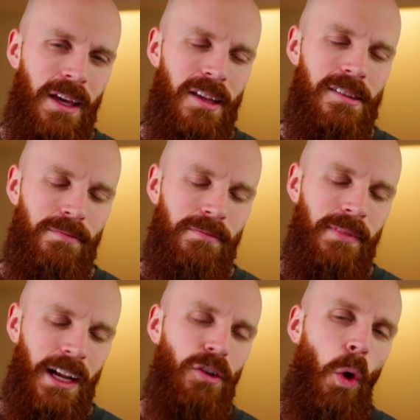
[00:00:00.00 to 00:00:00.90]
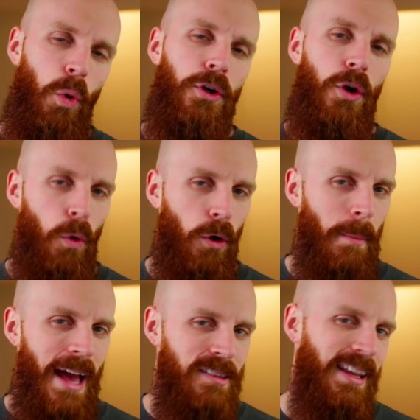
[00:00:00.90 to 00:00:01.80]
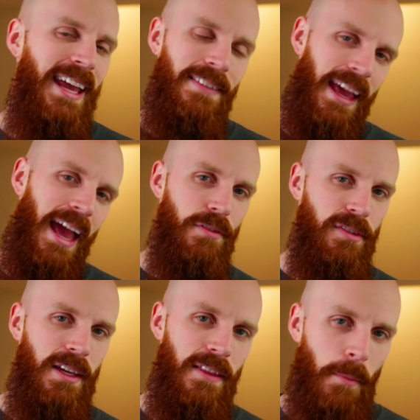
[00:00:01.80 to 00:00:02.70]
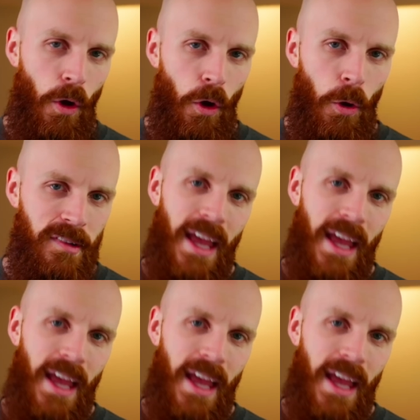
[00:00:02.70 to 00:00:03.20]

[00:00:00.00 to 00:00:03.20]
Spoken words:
because there's older quarterbacks in the AFC than Mahomes.